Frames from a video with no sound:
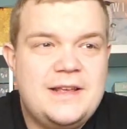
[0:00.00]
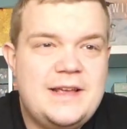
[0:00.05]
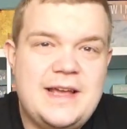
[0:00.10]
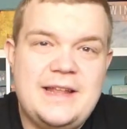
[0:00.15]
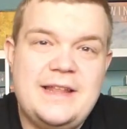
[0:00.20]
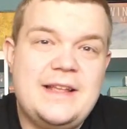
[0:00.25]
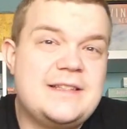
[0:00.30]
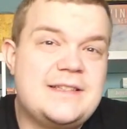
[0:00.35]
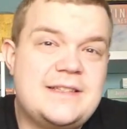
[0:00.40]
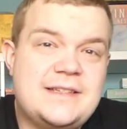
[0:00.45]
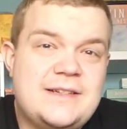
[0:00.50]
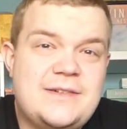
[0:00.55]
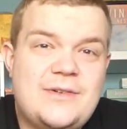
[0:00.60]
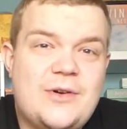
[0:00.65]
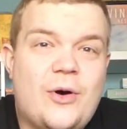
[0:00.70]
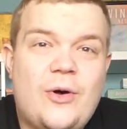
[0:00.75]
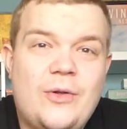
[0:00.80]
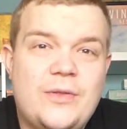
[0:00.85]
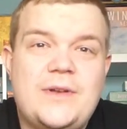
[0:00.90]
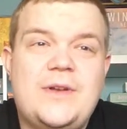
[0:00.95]
And that's
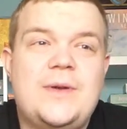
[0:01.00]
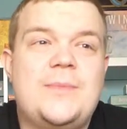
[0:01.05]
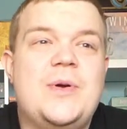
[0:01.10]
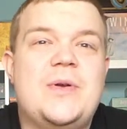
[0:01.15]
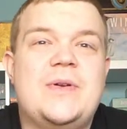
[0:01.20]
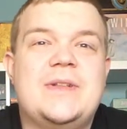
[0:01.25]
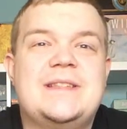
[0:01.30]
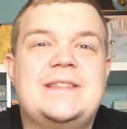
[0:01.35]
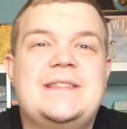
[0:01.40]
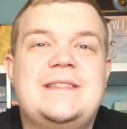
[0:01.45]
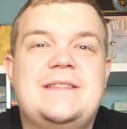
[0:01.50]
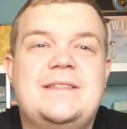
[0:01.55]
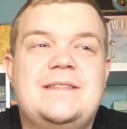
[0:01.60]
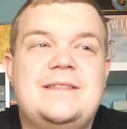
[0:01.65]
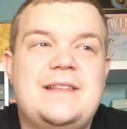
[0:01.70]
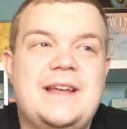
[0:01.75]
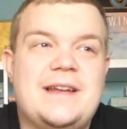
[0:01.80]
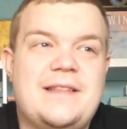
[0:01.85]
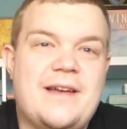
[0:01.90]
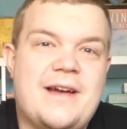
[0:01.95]
all the components
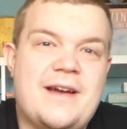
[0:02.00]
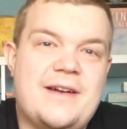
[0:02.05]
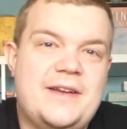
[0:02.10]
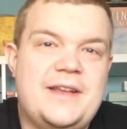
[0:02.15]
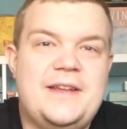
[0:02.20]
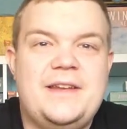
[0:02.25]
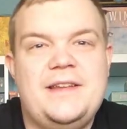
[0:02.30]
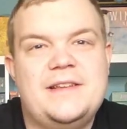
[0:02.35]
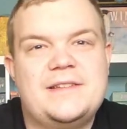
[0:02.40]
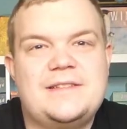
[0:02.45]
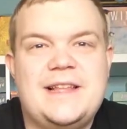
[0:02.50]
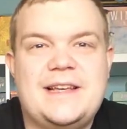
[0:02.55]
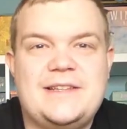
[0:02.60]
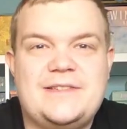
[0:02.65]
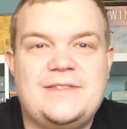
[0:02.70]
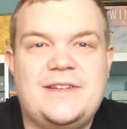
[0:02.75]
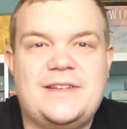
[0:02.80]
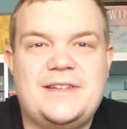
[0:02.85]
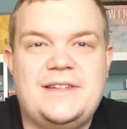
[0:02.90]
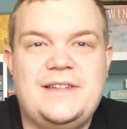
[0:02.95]
that are in here
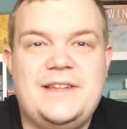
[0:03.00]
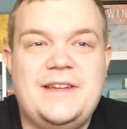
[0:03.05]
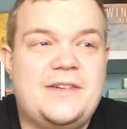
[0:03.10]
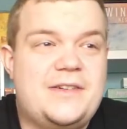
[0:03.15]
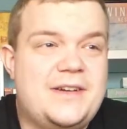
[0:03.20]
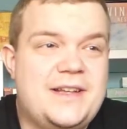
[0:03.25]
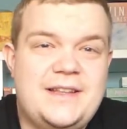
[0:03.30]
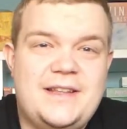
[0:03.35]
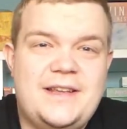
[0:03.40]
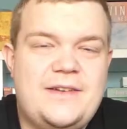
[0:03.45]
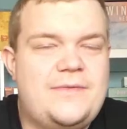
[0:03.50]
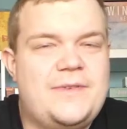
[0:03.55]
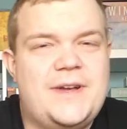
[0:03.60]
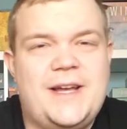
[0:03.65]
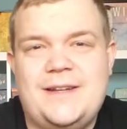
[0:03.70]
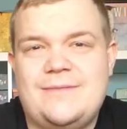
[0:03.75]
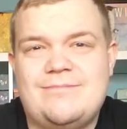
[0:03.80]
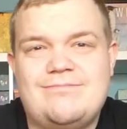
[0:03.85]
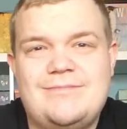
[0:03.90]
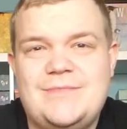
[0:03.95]
/ not in here, and they're
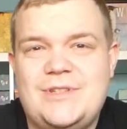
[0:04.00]
fine.